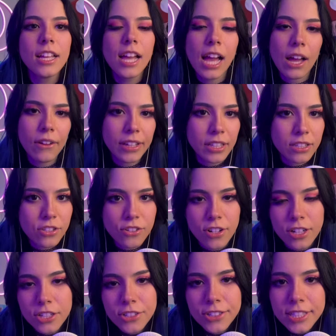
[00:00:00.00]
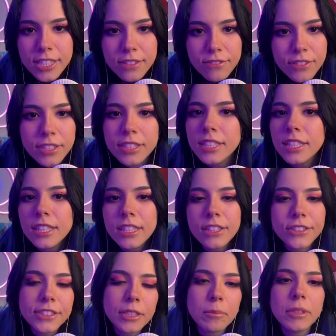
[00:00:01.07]
how I can structure it differently
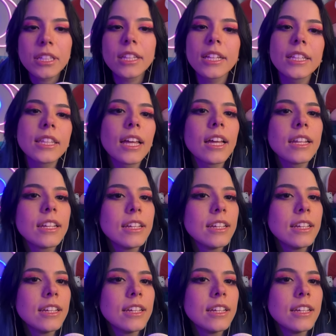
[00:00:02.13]
or something like that.